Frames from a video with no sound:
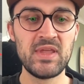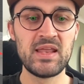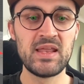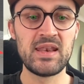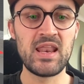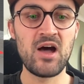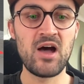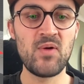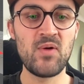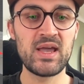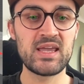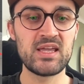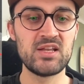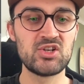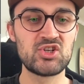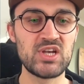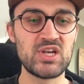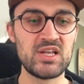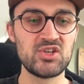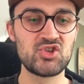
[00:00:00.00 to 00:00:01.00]
now I can
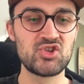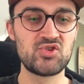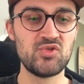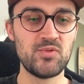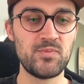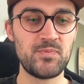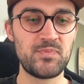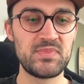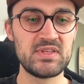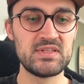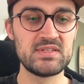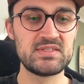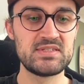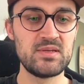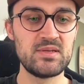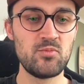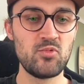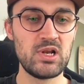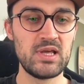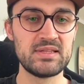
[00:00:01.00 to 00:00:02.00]
change to
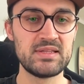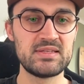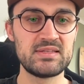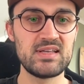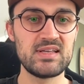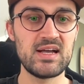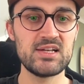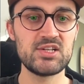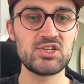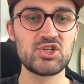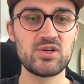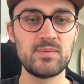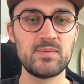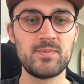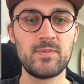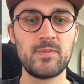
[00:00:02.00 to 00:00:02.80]
simulate touch.